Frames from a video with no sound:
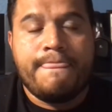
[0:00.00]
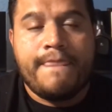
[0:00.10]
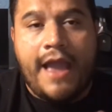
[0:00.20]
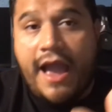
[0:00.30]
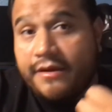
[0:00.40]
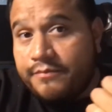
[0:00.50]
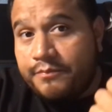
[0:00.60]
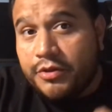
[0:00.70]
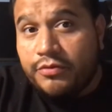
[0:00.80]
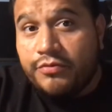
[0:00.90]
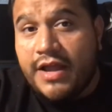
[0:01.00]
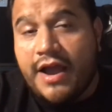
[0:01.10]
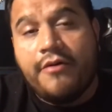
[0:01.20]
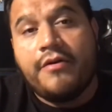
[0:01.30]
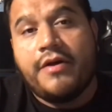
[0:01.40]
Act Blue
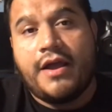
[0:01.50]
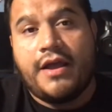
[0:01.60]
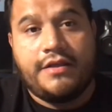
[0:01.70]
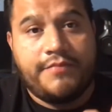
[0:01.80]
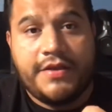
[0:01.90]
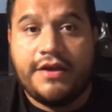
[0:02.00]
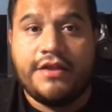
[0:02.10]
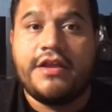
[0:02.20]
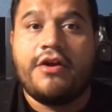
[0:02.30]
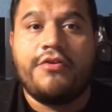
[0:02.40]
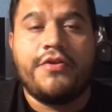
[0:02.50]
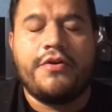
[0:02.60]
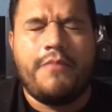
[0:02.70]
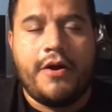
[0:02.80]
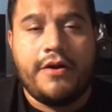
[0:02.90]
now, because they are
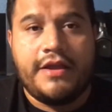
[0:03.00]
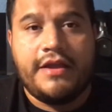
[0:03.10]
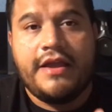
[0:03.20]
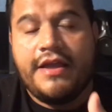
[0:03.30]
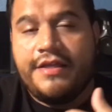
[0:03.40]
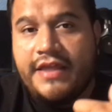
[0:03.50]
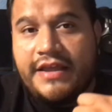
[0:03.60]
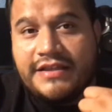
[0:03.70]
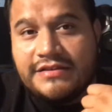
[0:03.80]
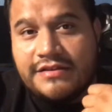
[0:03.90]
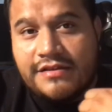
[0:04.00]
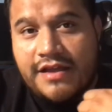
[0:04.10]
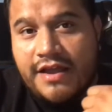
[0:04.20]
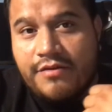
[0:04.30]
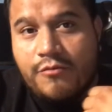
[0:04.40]
third party, they can
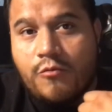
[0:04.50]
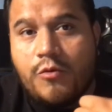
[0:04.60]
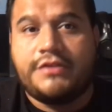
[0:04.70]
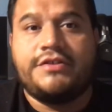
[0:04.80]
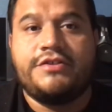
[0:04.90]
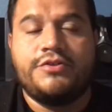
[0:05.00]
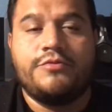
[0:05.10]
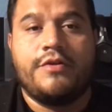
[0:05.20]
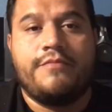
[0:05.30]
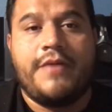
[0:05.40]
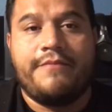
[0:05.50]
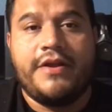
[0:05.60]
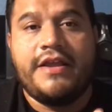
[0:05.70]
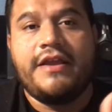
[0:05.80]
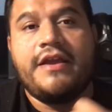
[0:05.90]
decide what to do with my
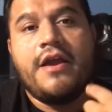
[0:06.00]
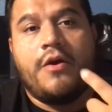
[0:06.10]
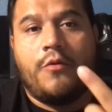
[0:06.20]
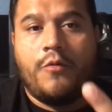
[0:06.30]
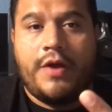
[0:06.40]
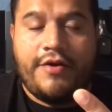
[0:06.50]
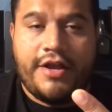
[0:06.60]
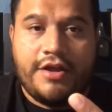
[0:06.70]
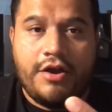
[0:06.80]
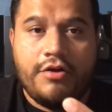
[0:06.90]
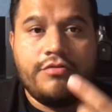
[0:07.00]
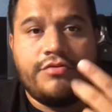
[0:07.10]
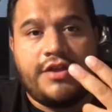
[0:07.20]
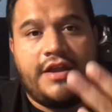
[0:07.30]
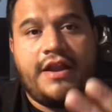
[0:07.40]
money, where it
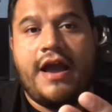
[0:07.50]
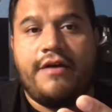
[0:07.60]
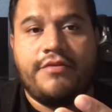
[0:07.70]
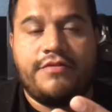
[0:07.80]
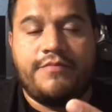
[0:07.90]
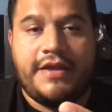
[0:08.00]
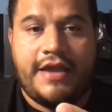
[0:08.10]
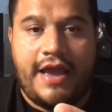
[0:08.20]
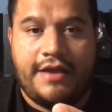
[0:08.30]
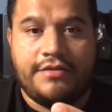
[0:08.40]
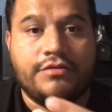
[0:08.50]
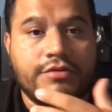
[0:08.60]
goes, and how it's being handled.